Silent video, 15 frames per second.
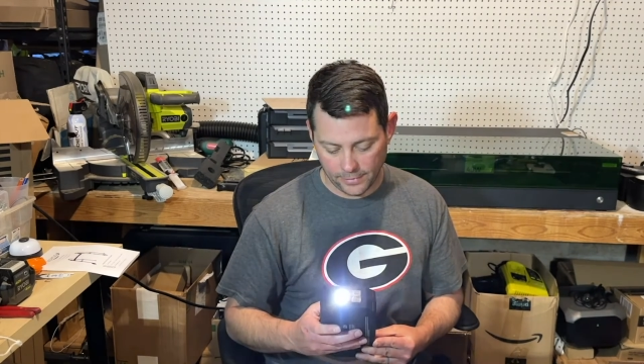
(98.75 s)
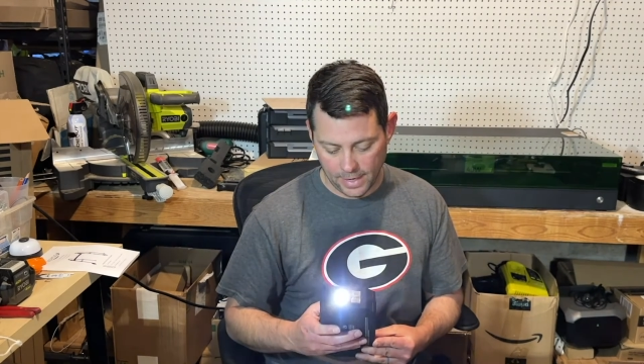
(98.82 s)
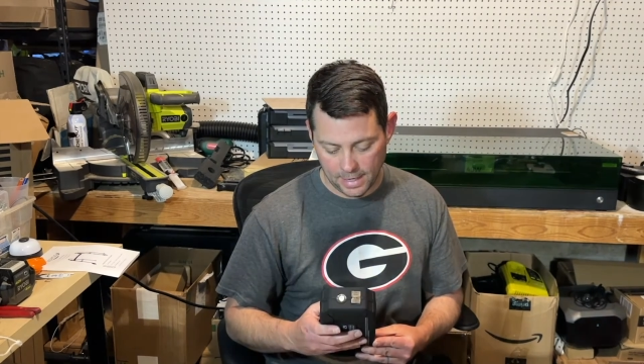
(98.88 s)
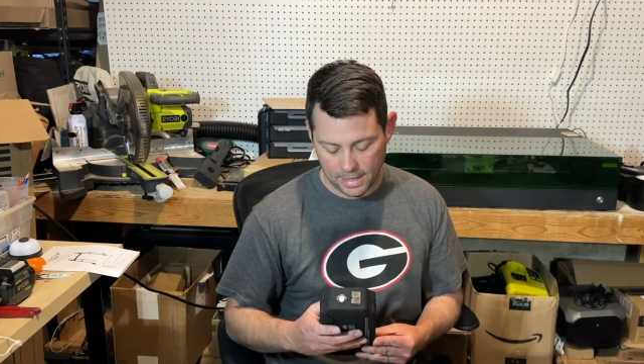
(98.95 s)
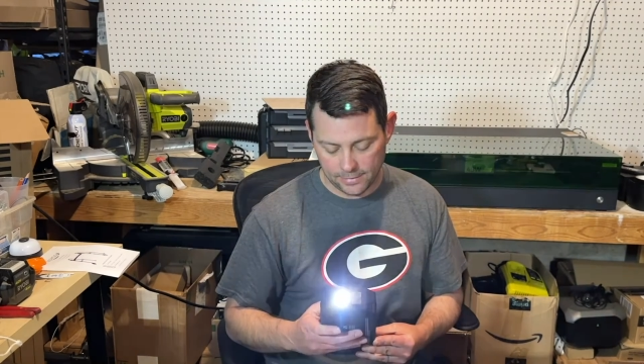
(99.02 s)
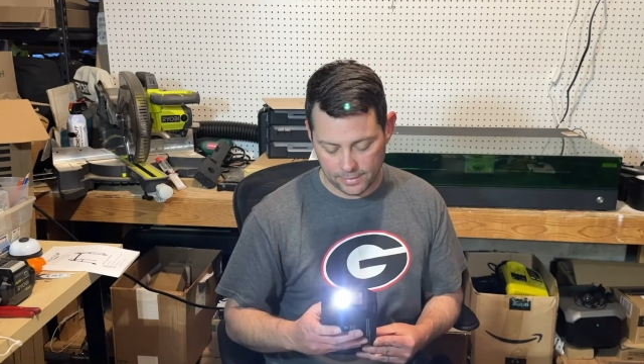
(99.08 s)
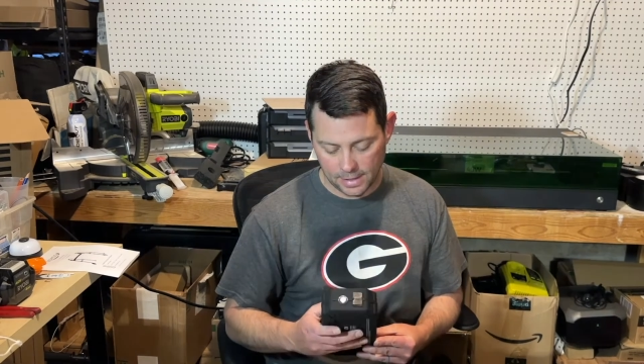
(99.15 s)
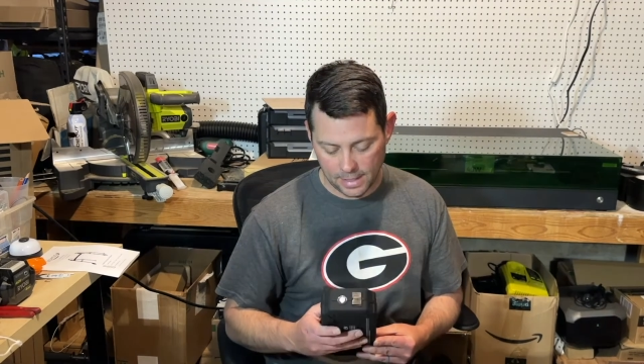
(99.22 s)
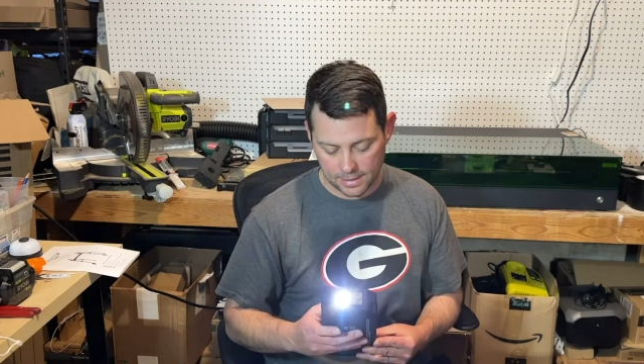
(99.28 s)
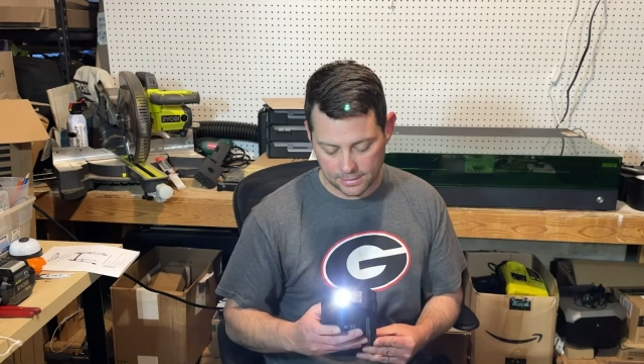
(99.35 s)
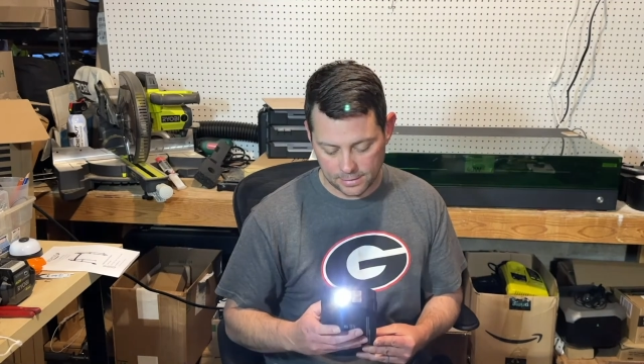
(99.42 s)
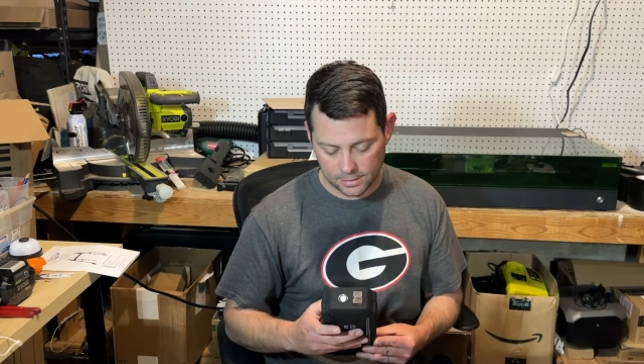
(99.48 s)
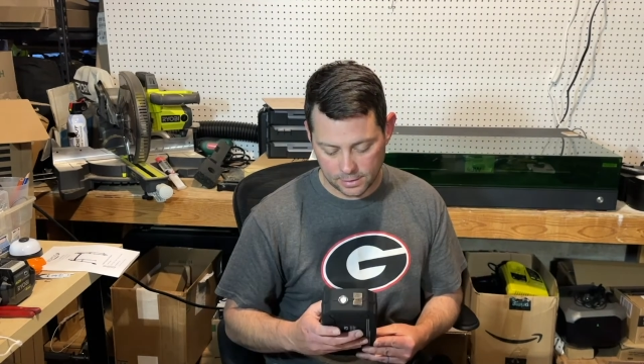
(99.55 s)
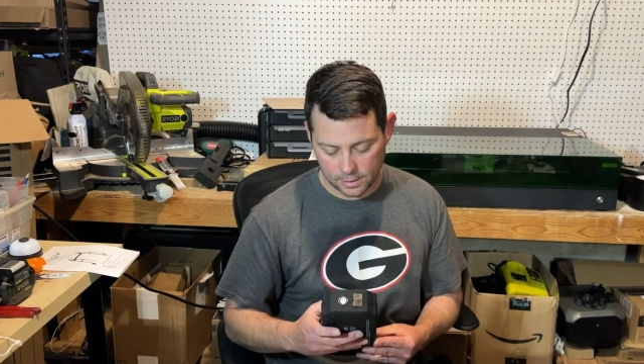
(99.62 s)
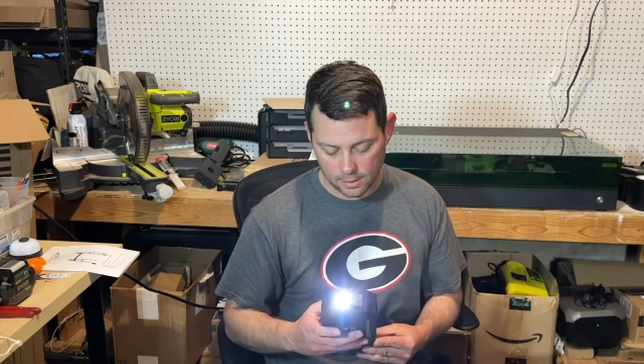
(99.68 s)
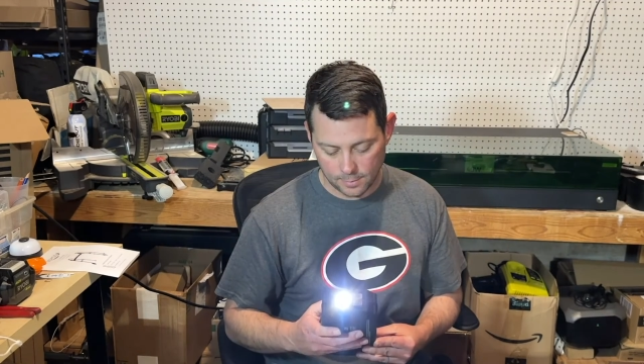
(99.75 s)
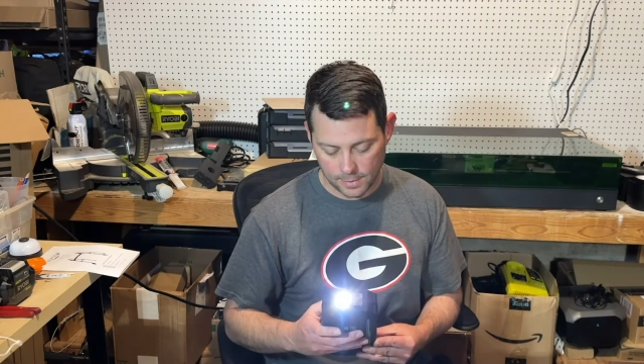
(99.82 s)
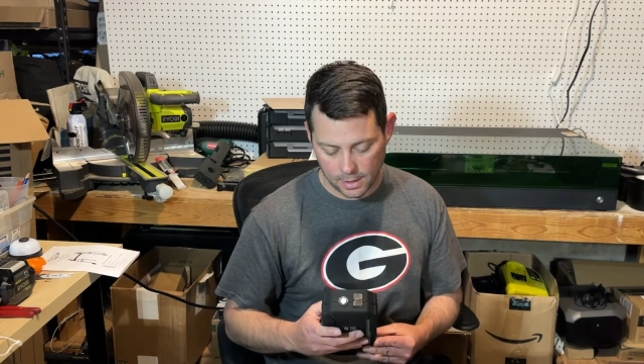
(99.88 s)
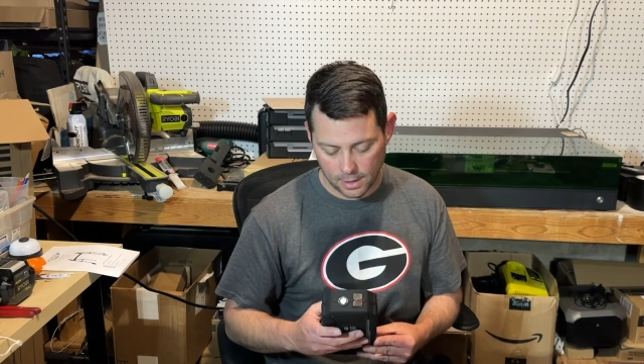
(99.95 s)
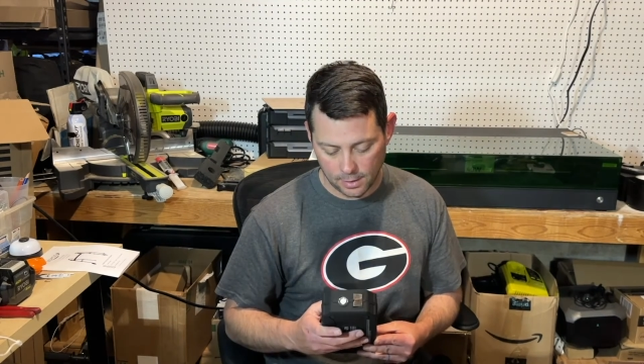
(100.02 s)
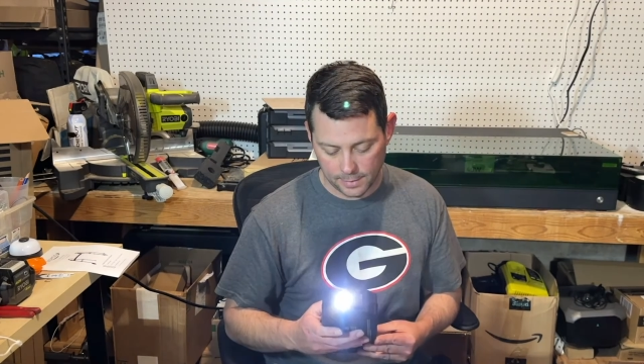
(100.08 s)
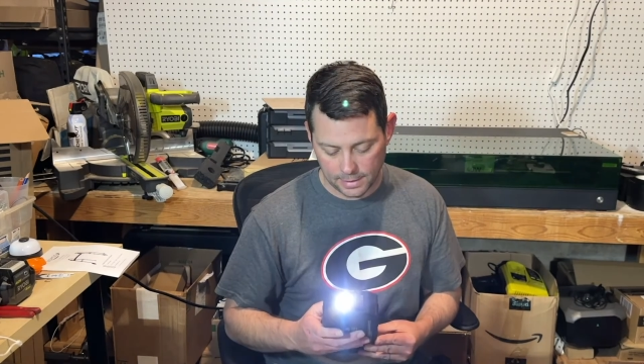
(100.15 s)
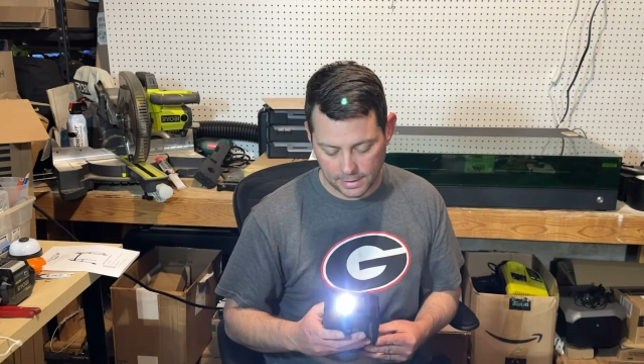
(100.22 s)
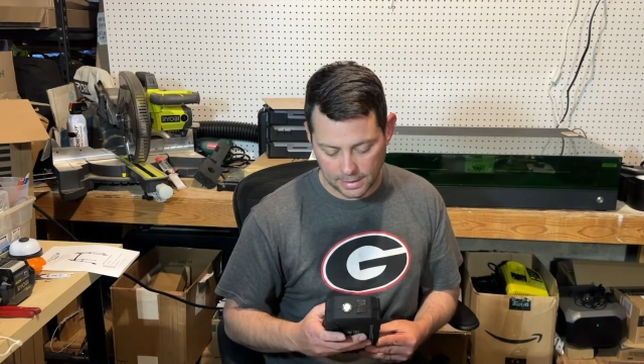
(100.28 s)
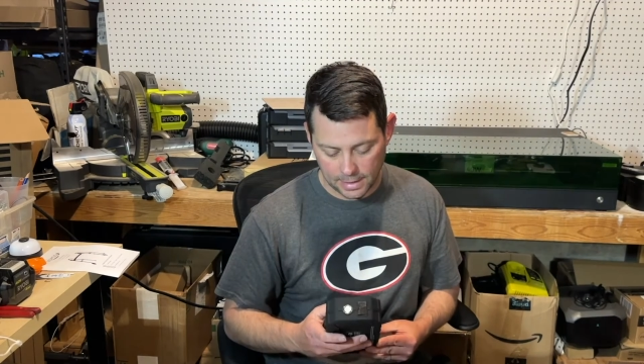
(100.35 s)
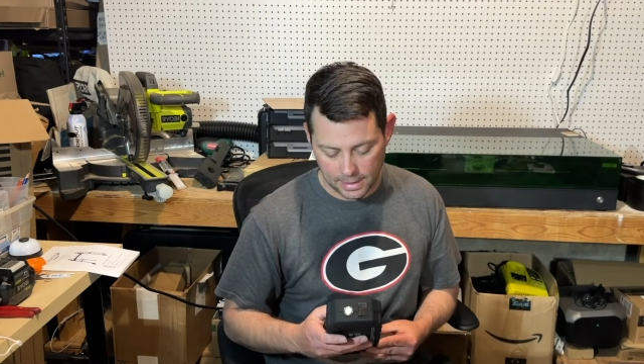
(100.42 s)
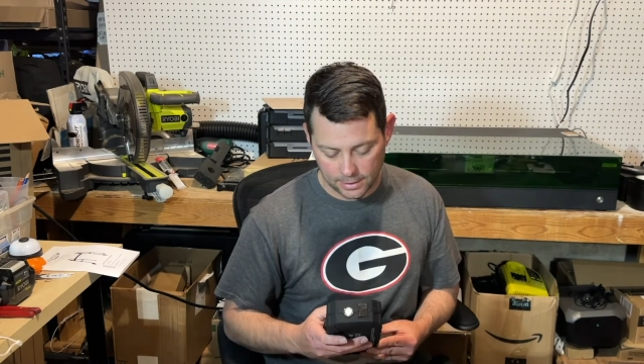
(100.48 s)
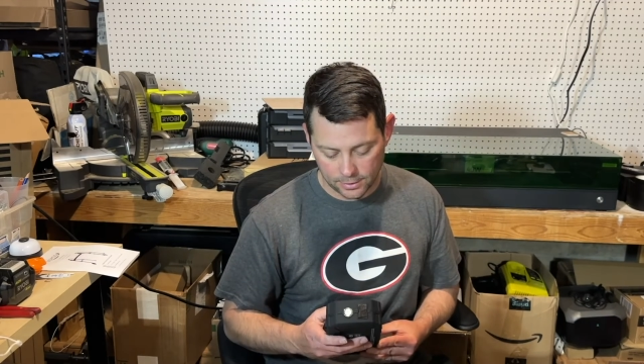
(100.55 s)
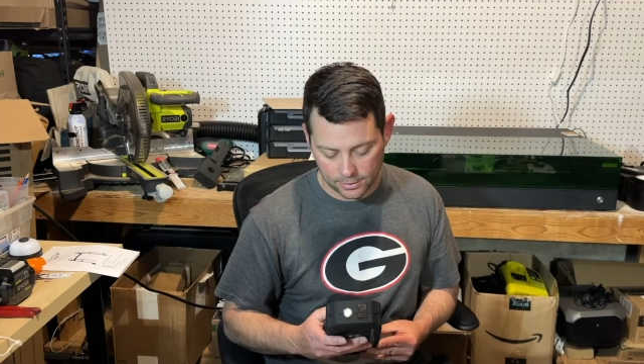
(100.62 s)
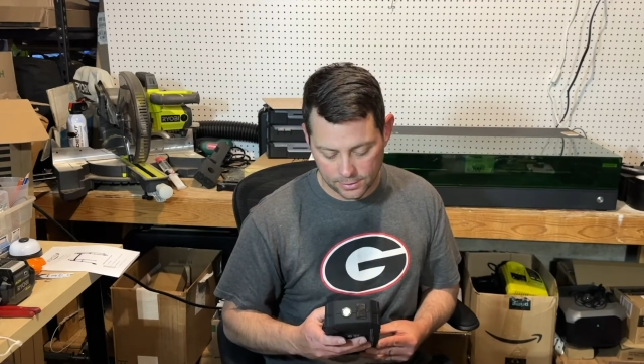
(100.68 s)
and it even has some
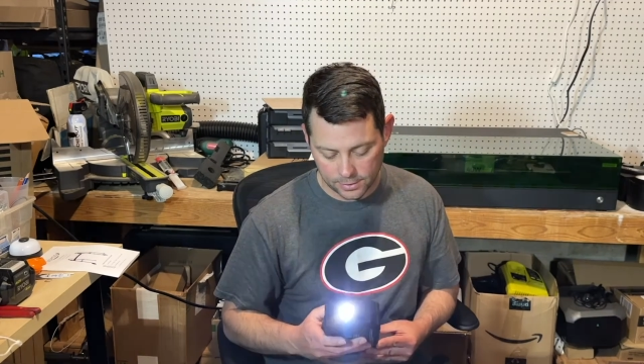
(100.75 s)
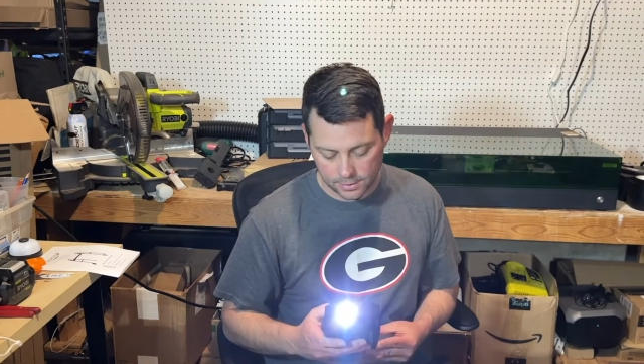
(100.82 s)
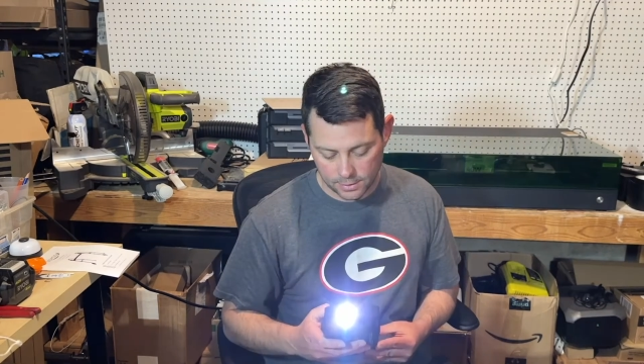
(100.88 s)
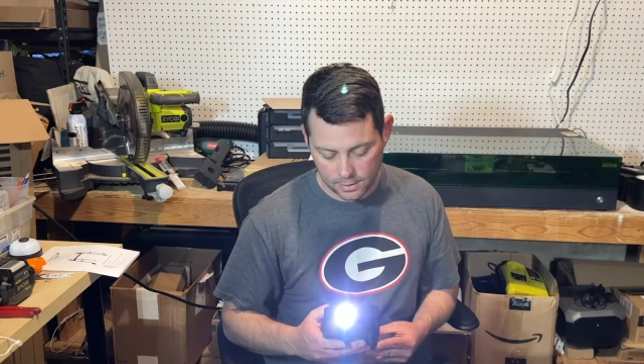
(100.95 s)
indicators.